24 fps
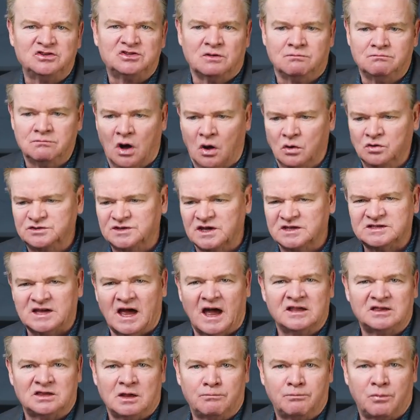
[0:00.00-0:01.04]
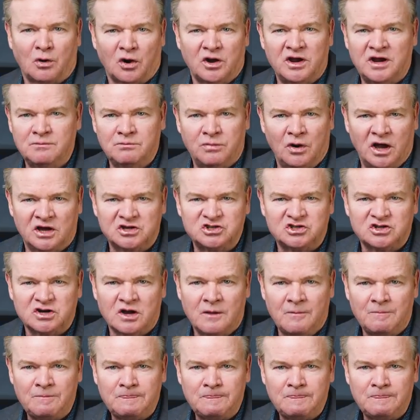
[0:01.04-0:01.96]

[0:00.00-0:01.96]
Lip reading: to Moses at the burning bush.